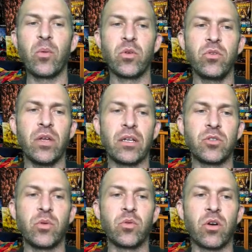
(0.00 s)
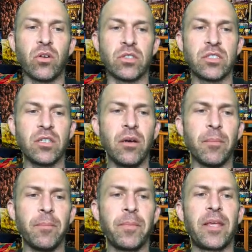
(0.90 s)
would do that is we would call
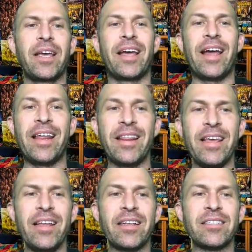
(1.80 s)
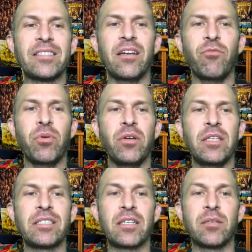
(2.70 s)
sum, and then instead of putting
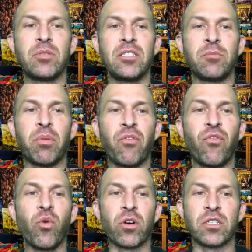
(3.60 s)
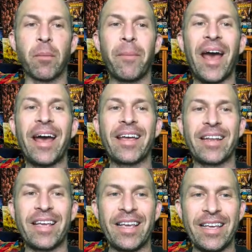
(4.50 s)
these ellipses before to pack it
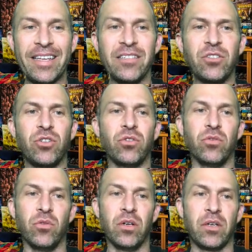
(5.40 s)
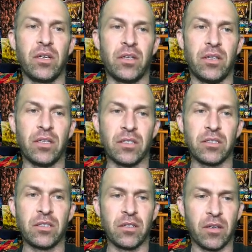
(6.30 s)
into
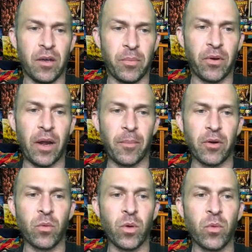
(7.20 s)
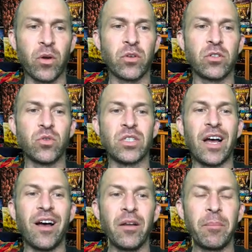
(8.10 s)
this parameter, what we're going to do is
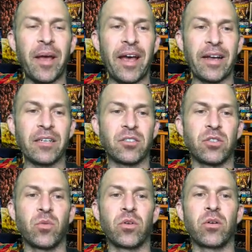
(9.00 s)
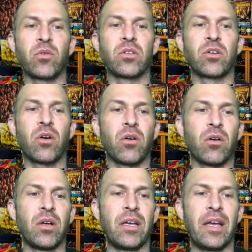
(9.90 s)
unpack it. So we're going to
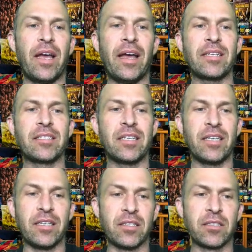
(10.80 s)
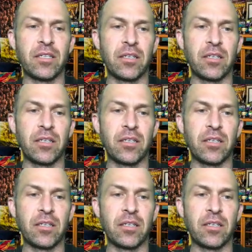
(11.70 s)
call xint